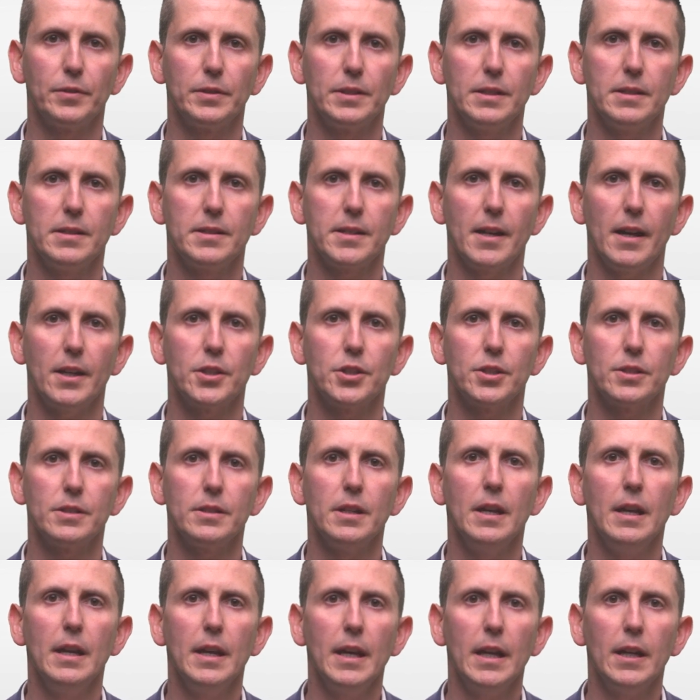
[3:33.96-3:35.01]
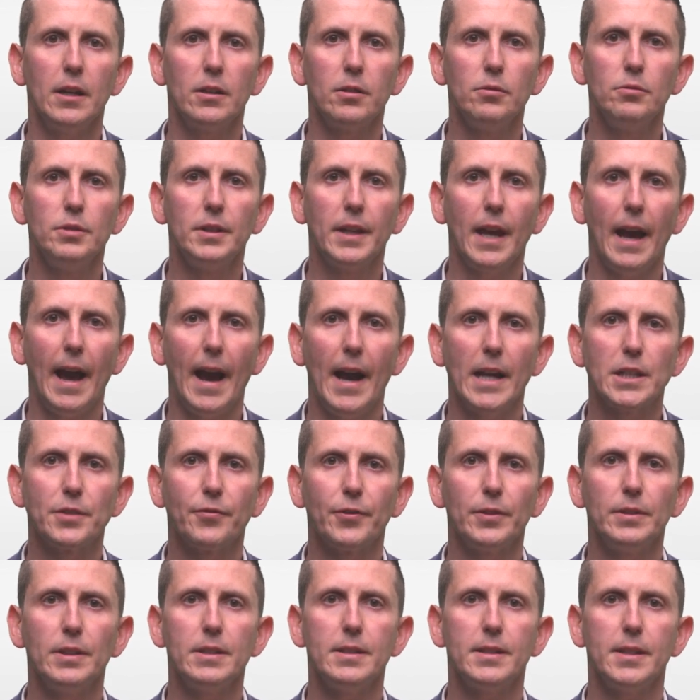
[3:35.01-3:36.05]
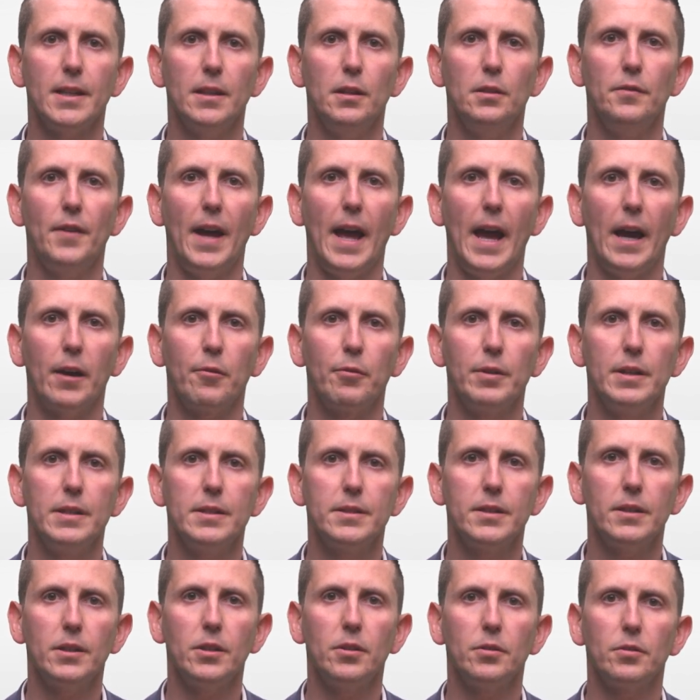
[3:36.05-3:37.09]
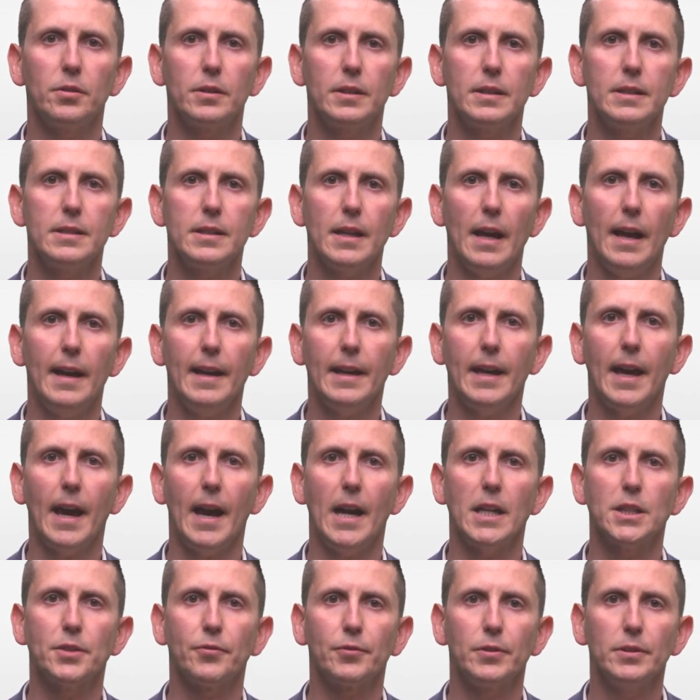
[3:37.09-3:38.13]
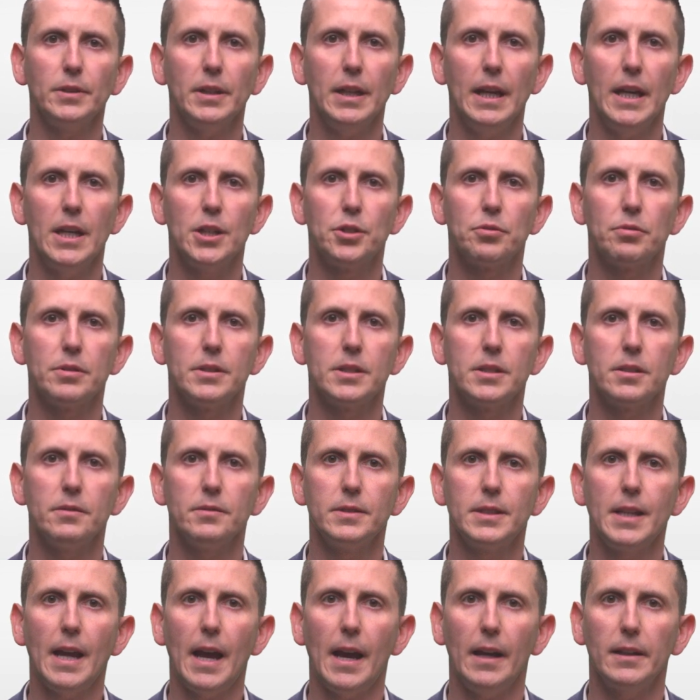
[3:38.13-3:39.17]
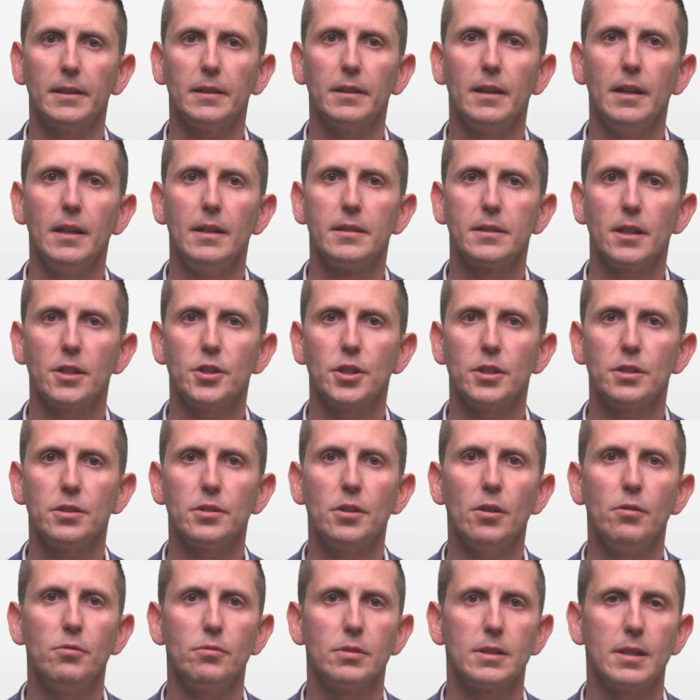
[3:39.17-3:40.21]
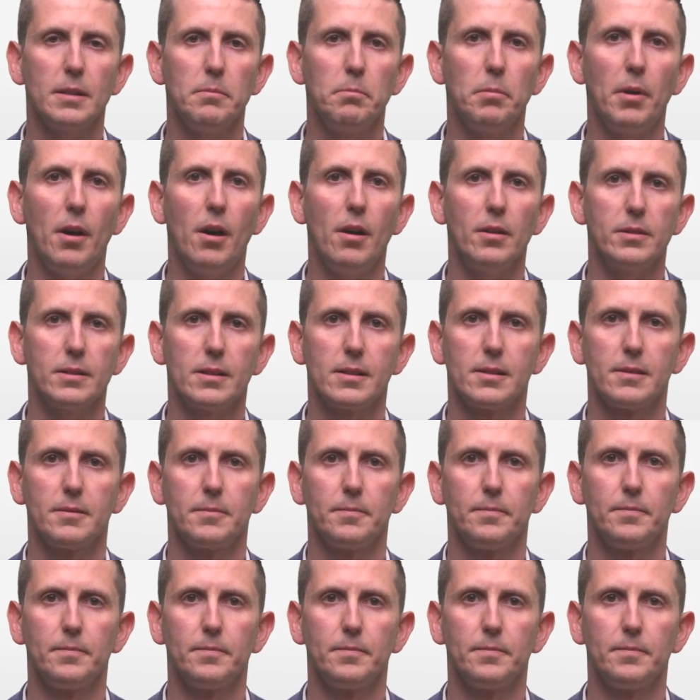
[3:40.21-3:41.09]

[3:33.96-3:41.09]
for this section include cash from the sale of equity securities and cash from the issuance of debt, such as notes and bonds.